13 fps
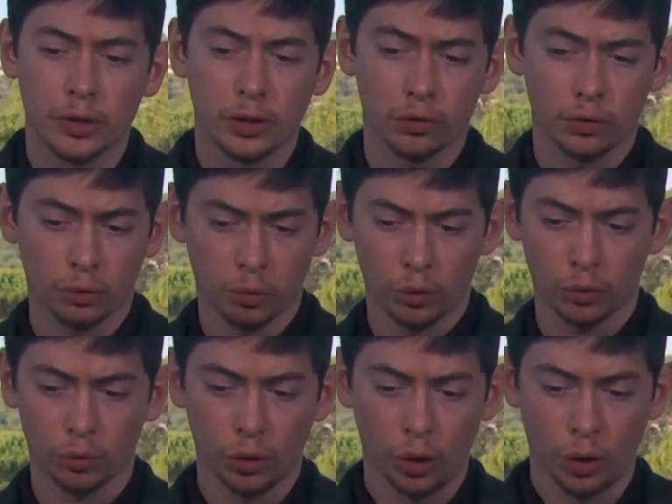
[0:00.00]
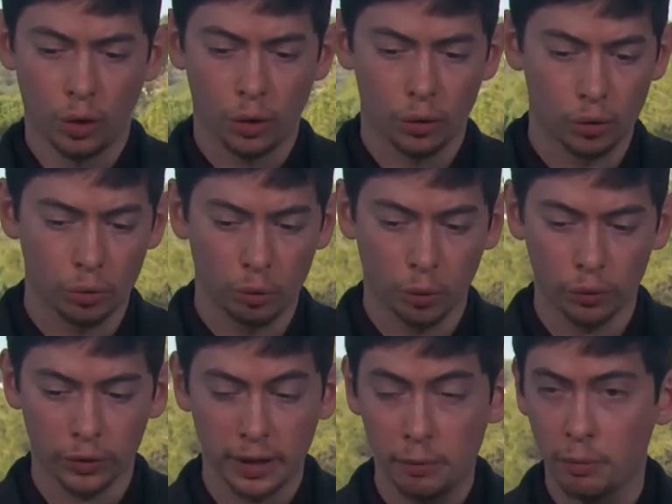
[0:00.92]
it is not digital, it
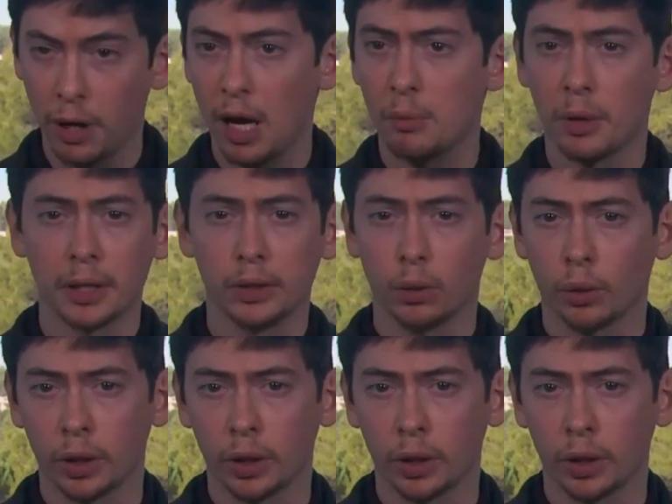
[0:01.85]
needs to be quieted,